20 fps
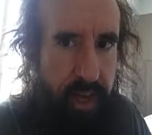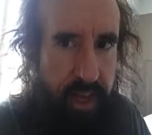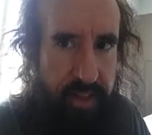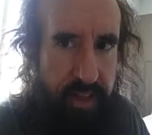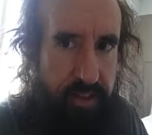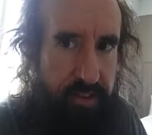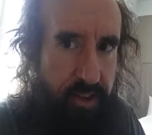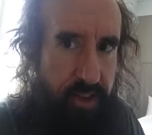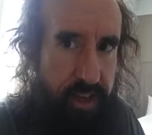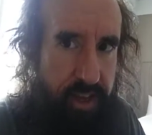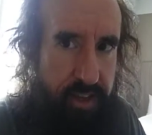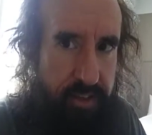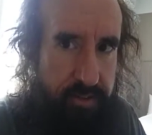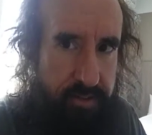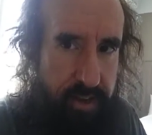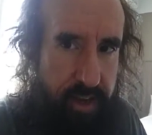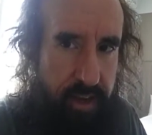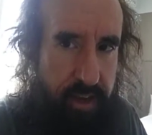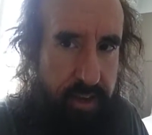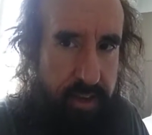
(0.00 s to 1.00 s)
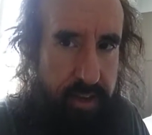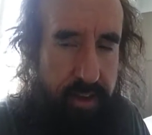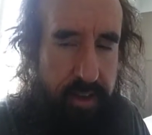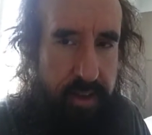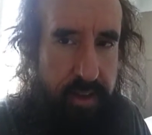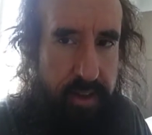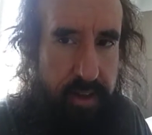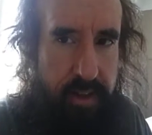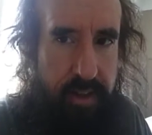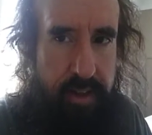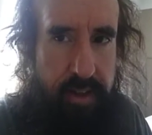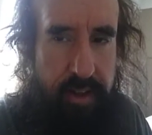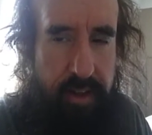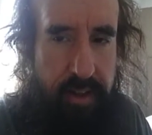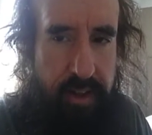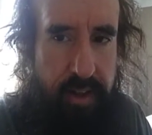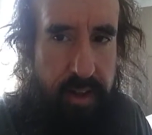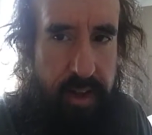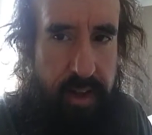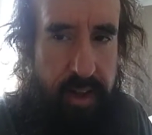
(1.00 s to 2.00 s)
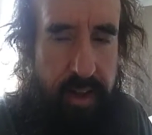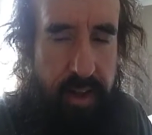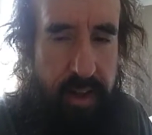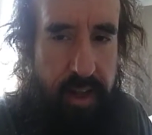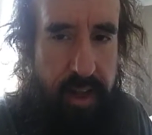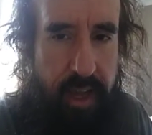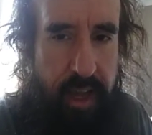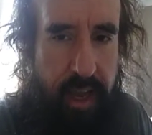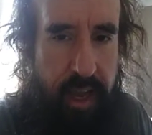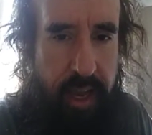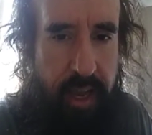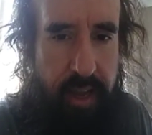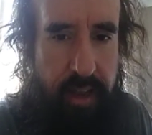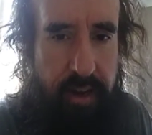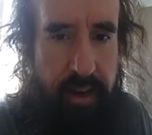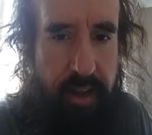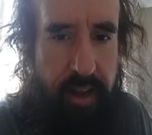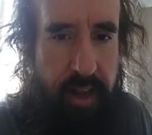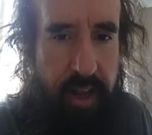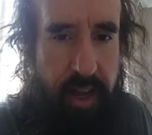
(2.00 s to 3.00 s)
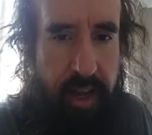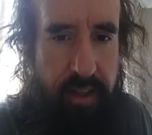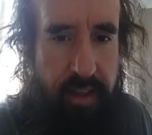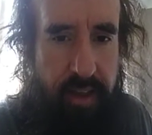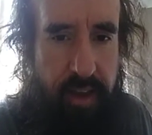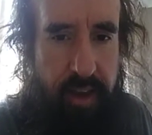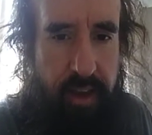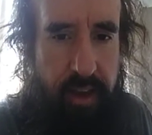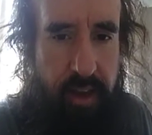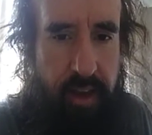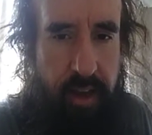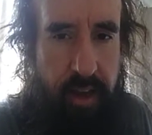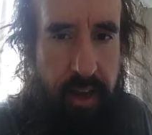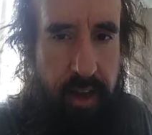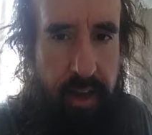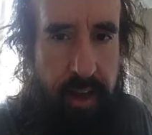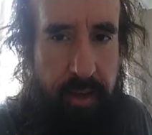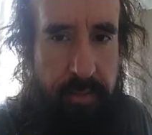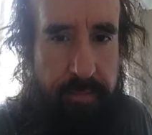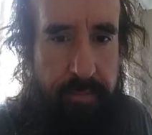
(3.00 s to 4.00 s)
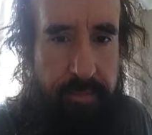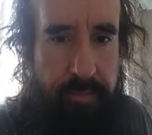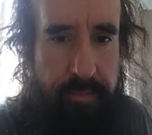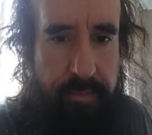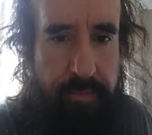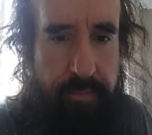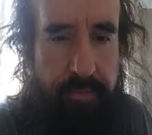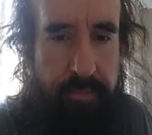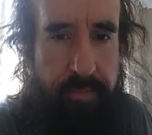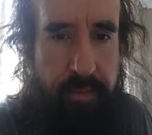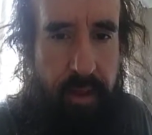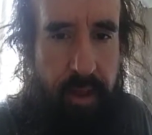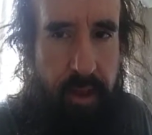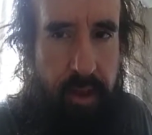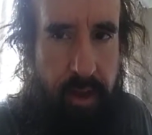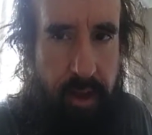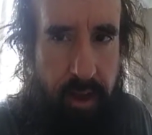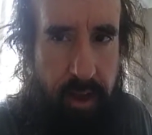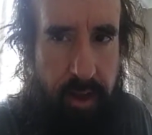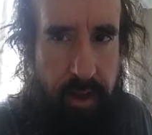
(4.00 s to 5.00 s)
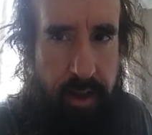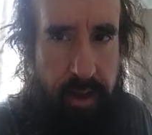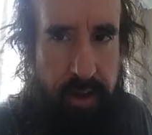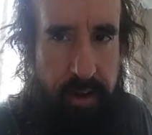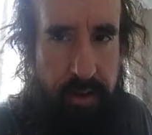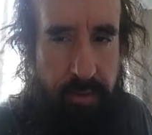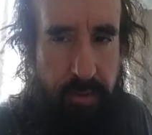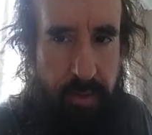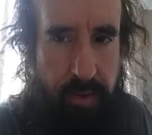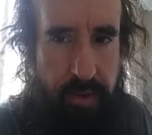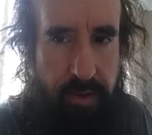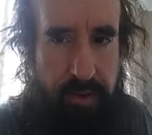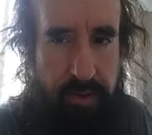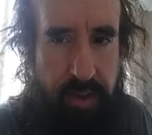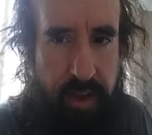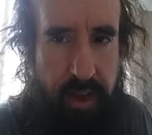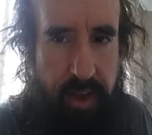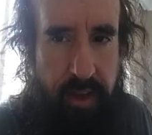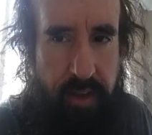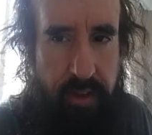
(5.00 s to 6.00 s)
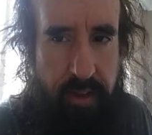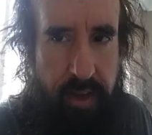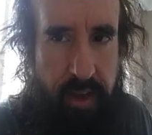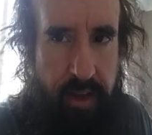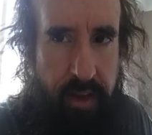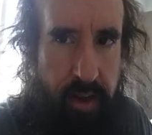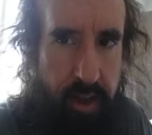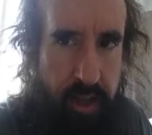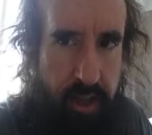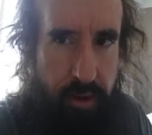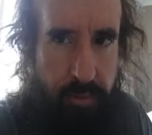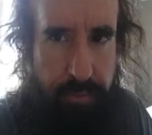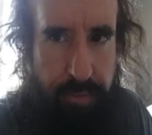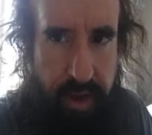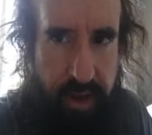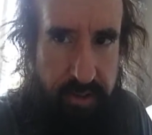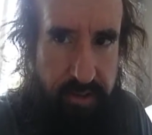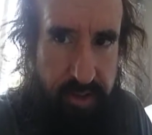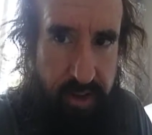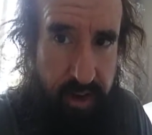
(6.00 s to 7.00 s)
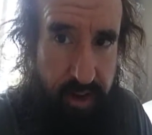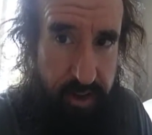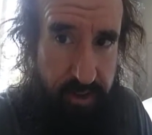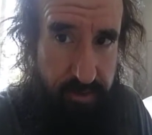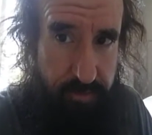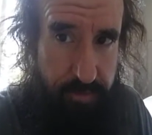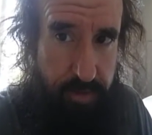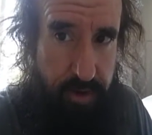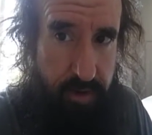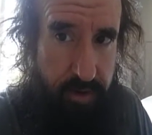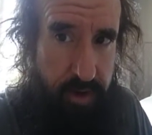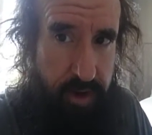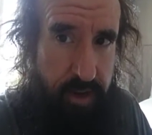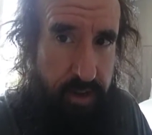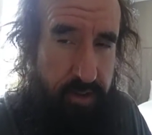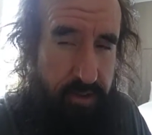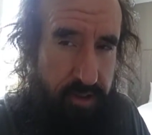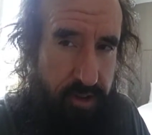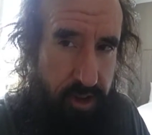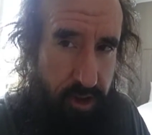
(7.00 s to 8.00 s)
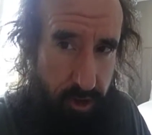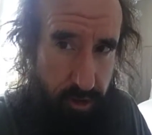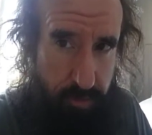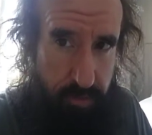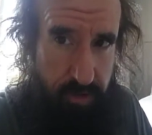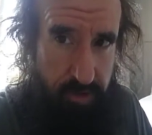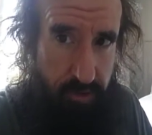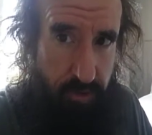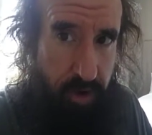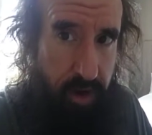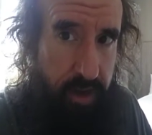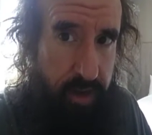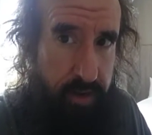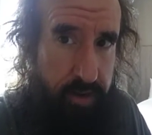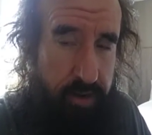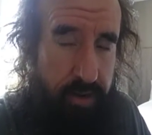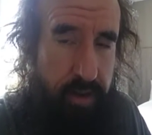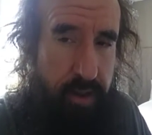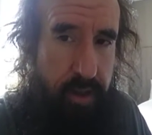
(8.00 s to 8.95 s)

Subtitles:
and that's all I can say. And I think Kant will say that based on experience, Hume is right.